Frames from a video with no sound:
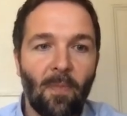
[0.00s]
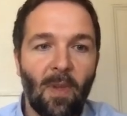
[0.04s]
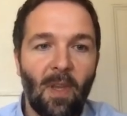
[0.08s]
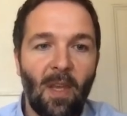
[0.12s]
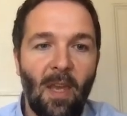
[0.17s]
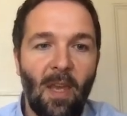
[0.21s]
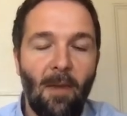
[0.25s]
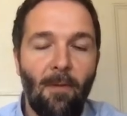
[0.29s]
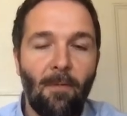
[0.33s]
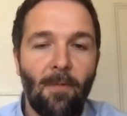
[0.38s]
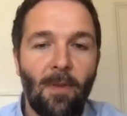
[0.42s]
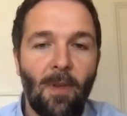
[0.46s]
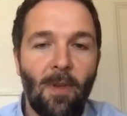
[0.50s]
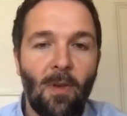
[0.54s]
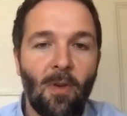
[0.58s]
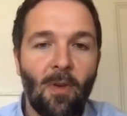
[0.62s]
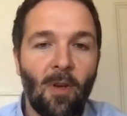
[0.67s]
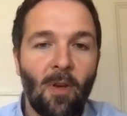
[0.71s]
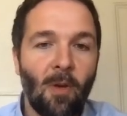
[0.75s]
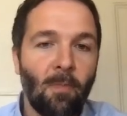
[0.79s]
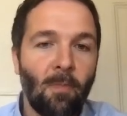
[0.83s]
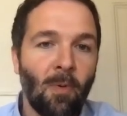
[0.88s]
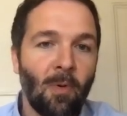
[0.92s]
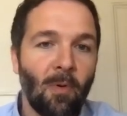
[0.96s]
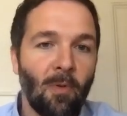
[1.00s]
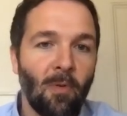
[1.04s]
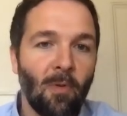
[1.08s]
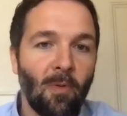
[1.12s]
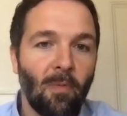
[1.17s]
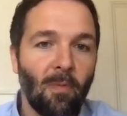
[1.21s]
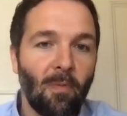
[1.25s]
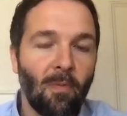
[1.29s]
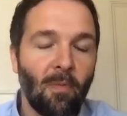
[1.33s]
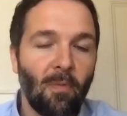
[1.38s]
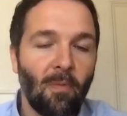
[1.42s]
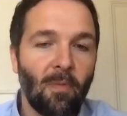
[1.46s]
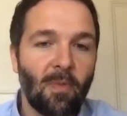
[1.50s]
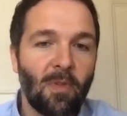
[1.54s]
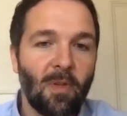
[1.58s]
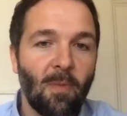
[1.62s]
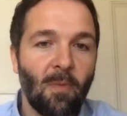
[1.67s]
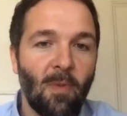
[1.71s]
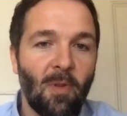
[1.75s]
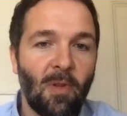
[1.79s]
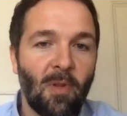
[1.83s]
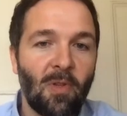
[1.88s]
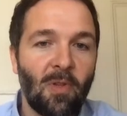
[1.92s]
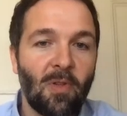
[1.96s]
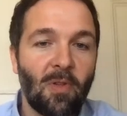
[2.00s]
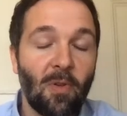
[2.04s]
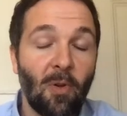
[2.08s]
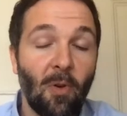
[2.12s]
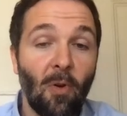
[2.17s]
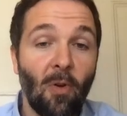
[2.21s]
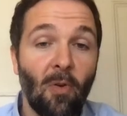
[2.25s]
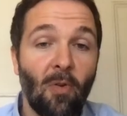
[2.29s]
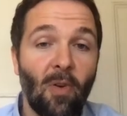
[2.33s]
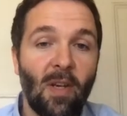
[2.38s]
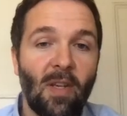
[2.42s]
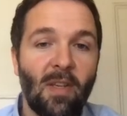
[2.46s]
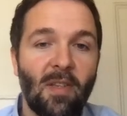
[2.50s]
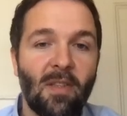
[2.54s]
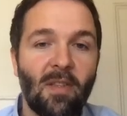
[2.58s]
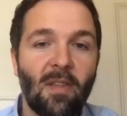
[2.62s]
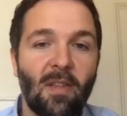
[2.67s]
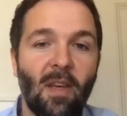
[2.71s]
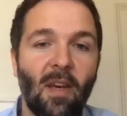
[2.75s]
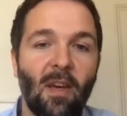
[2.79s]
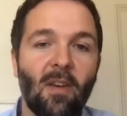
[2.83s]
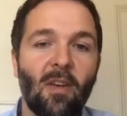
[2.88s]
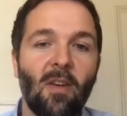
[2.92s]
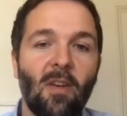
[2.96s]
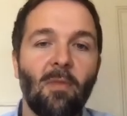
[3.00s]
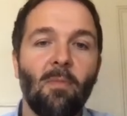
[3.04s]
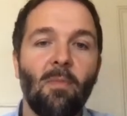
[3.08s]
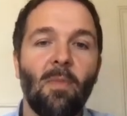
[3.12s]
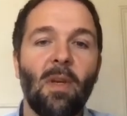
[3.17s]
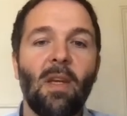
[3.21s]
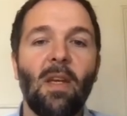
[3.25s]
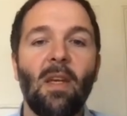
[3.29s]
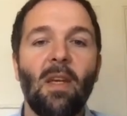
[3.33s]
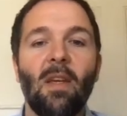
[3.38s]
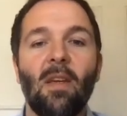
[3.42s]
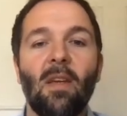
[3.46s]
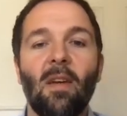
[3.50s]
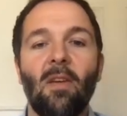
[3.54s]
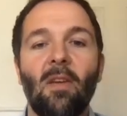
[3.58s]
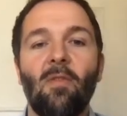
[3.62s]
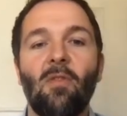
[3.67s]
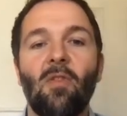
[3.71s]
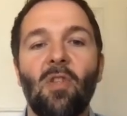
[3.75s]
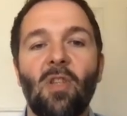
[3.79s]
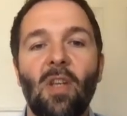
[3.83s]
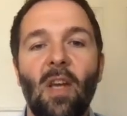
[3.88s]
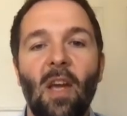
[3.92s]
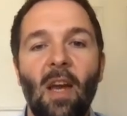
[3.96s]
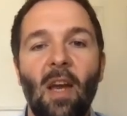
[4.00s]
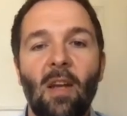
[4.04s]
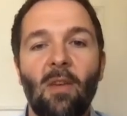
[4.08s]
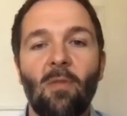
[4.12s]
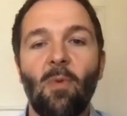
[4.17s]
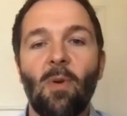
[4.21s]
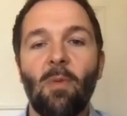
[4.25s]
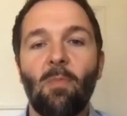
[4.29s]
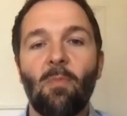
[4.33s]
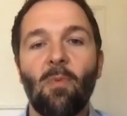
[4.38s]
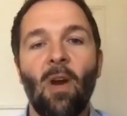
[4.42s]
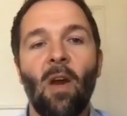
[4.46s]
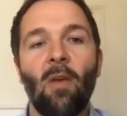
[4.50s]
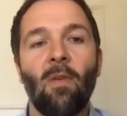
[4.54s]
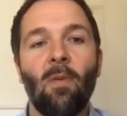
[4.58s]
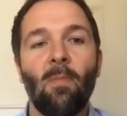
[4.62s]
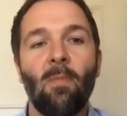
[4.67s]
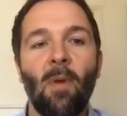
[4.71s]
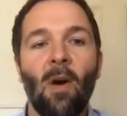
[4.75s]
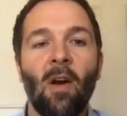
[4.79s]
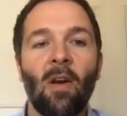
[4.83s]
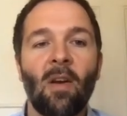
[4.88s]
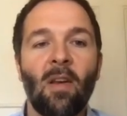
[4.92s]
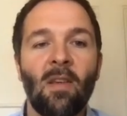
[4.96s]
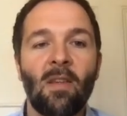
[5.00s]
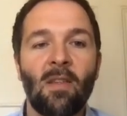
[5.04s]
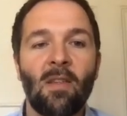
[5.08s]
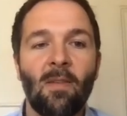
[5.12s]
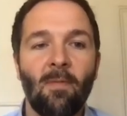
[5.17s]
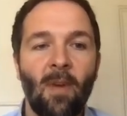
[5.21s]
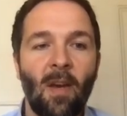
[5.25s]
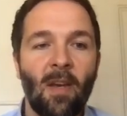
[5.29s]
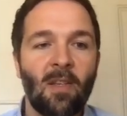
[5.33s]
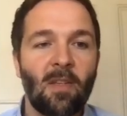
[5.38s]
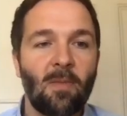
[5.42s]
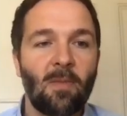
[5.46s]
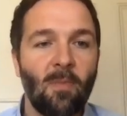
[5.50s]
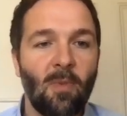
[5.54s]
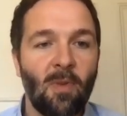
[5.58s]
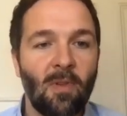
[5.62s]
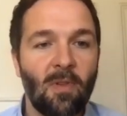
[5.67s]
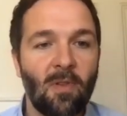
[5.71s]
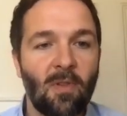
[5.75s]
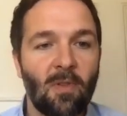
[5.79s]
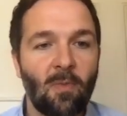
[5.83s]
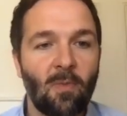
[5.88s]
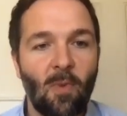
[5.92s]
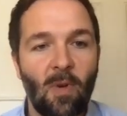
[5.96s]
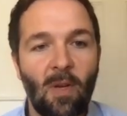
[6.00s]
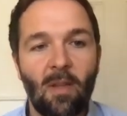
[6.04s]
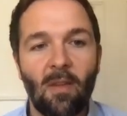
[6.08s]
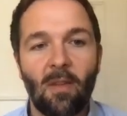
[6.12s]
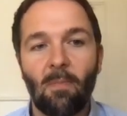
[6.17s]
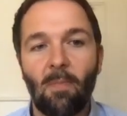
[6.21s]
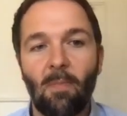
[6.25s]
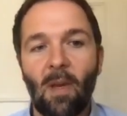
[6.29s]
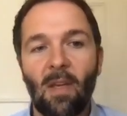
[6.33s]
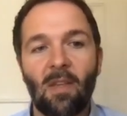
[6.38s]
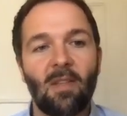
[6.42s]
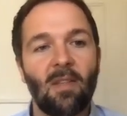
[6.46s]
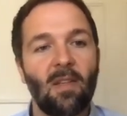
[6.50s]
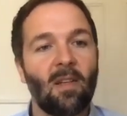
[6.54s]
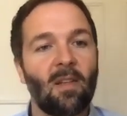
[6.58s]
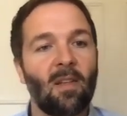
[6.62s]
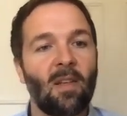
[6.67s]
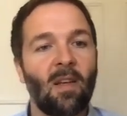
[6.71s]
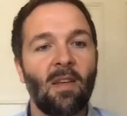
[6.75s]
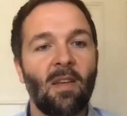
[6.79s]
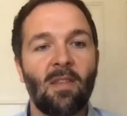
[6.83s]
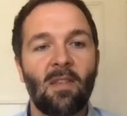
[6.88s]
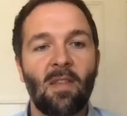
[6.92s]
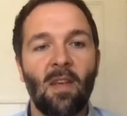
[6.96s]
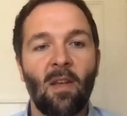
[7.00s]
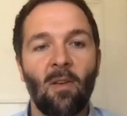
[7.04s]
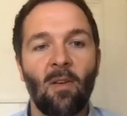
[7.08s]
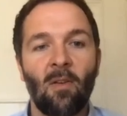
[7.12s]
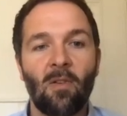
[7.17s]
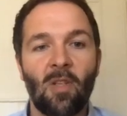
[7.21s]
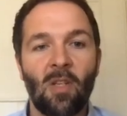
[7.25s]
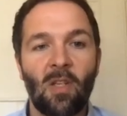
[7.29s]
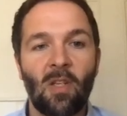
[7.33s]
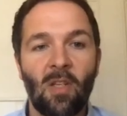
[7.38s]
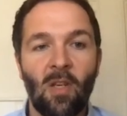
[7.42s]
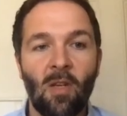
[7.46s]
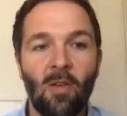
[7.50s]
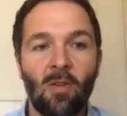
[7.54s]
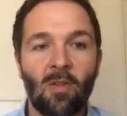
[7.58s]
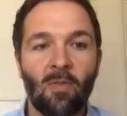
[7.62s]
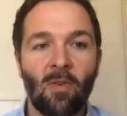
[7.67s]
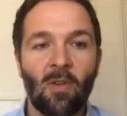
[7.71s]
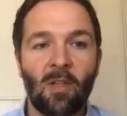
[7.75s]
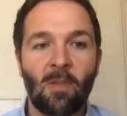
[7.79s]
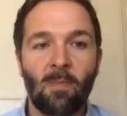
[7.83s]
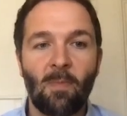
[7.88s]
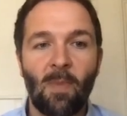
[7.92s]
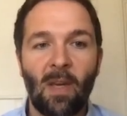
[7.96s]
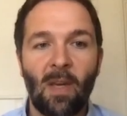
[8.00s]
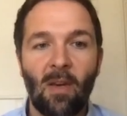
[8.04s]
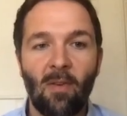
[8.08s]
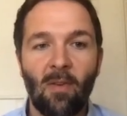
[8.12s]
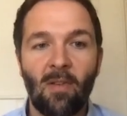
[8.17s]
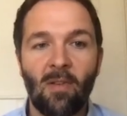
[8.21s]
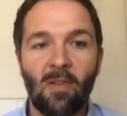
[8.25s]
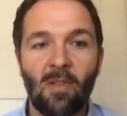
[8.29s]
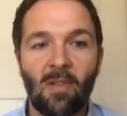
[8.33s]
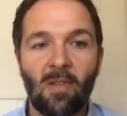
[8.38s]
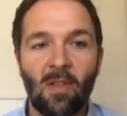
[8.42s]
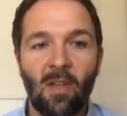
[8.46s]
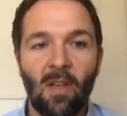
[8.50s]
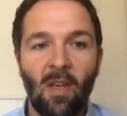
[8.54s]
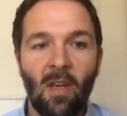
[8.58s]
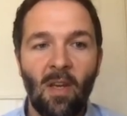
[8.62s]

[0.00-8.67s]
If you couple some of the stories that can be kind of shared with private markets investments with best-in-class technology and user experience,